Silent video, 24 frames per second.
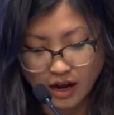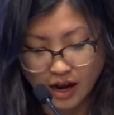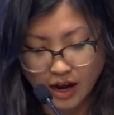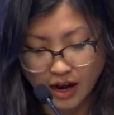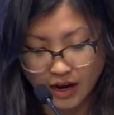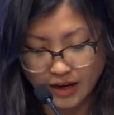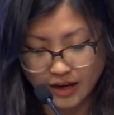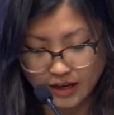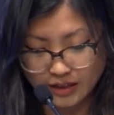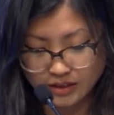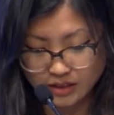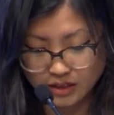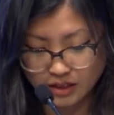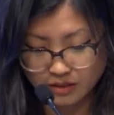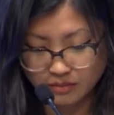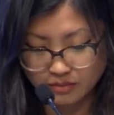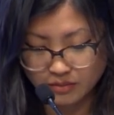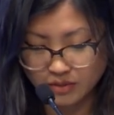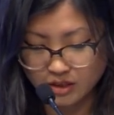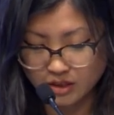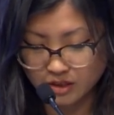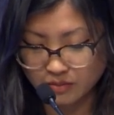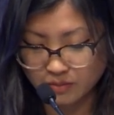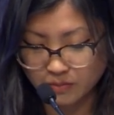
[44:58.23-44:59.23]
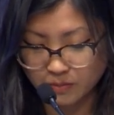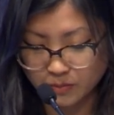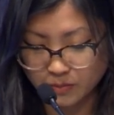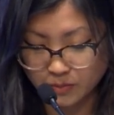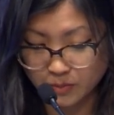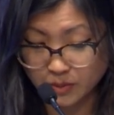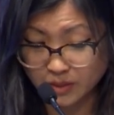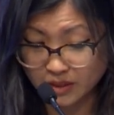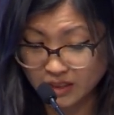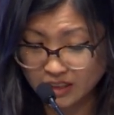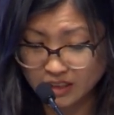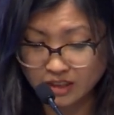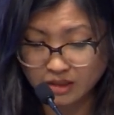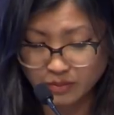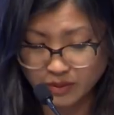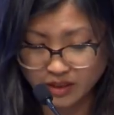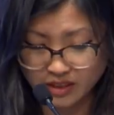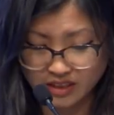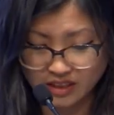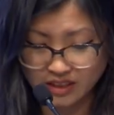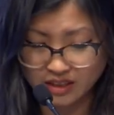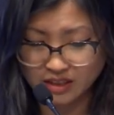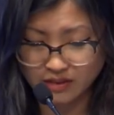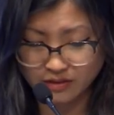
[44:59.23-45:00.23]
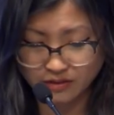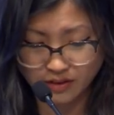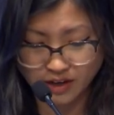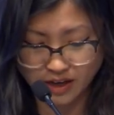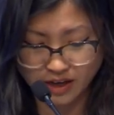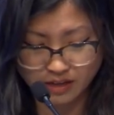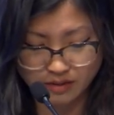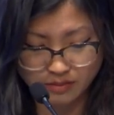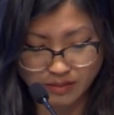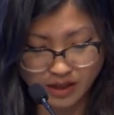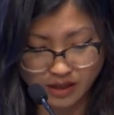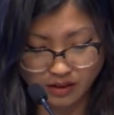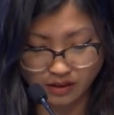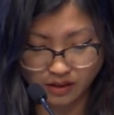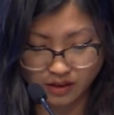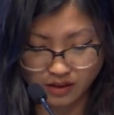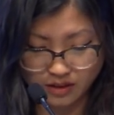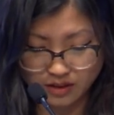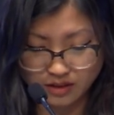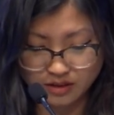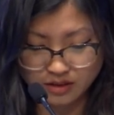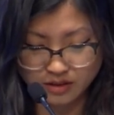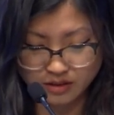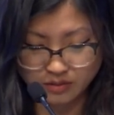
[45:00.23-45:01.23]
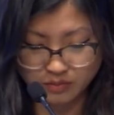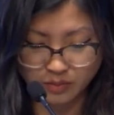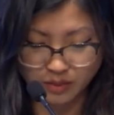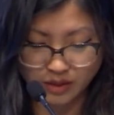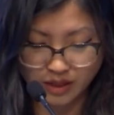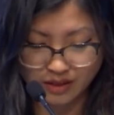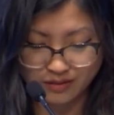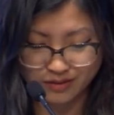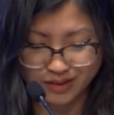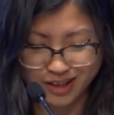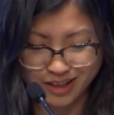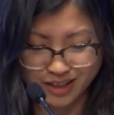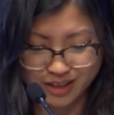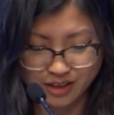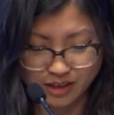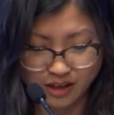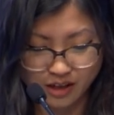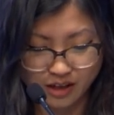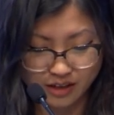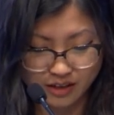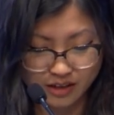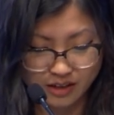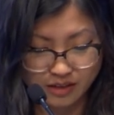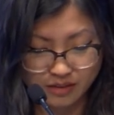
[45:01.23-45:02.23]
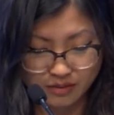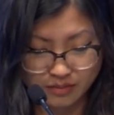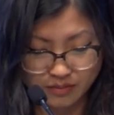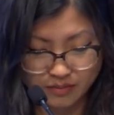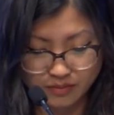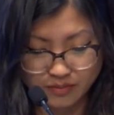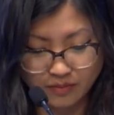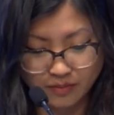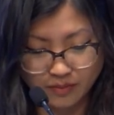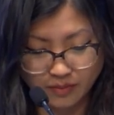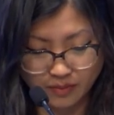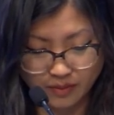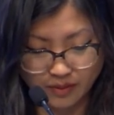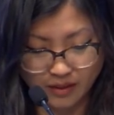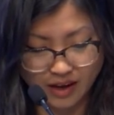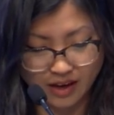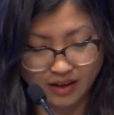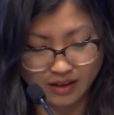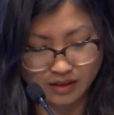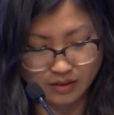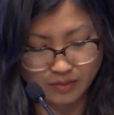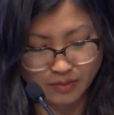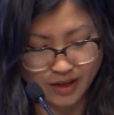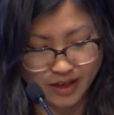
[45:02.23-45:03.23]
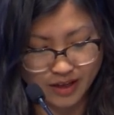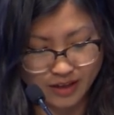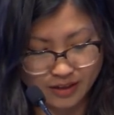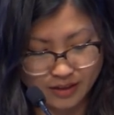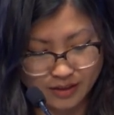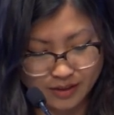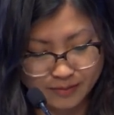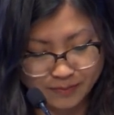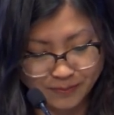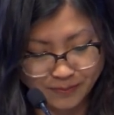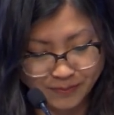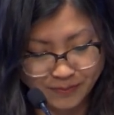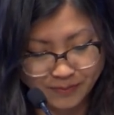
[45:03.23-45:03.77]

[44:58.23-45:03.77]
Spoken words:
I ask him to please be dignified about this, but I've not taught him that command.